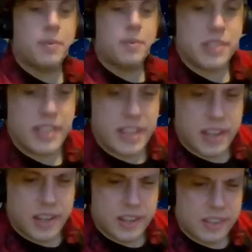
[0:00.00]
it was
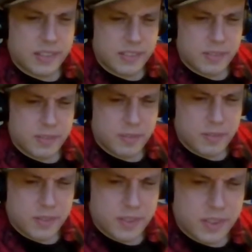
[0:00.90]
the
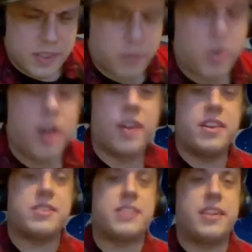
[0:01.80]

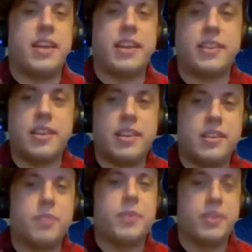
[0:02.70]
rawness and like
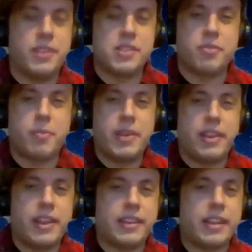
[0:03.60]
the realness for
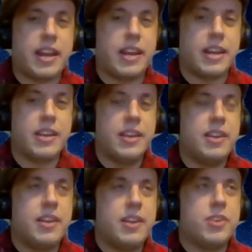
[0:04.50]
me, like the kind of
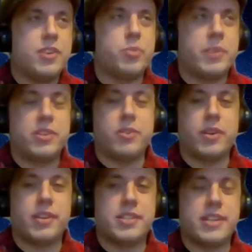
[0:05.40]
drew me to
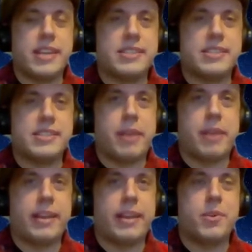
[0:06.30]
it, because it seemed
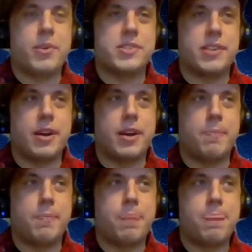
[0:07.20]
like it wasn't
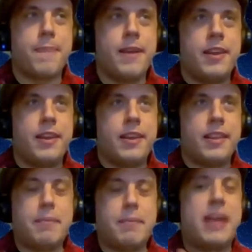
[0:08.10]

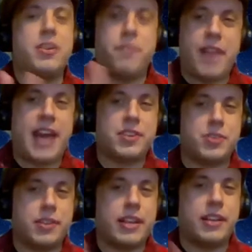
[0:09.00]
like
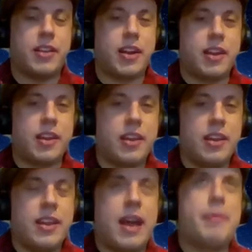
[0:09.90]
manufactured, like a lot of.
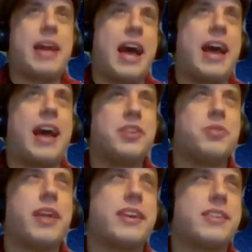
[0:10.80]
I mean, I
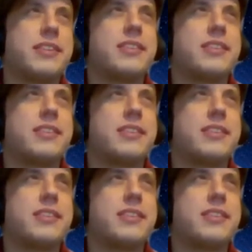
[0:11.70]
do like